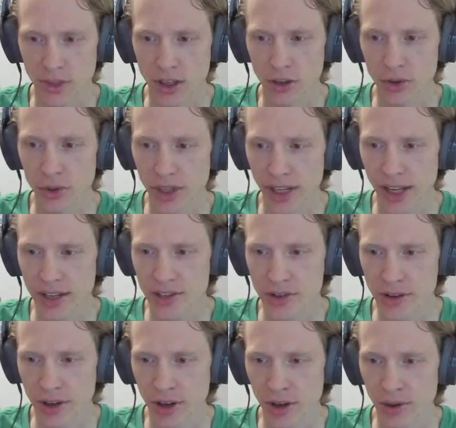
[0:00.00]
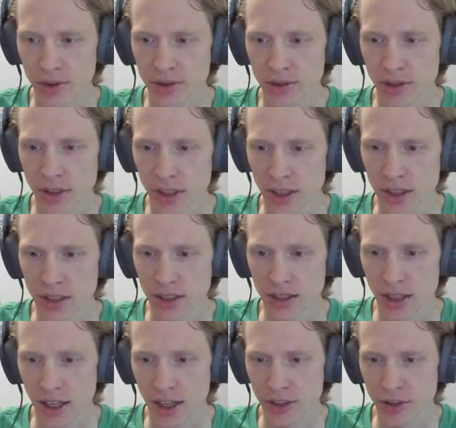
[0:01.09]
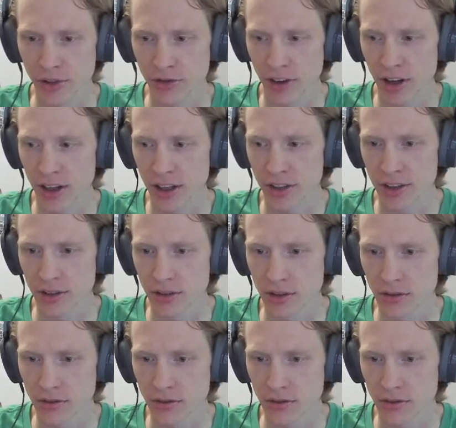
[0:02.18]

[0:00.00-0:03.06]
looting as you go, and you'll find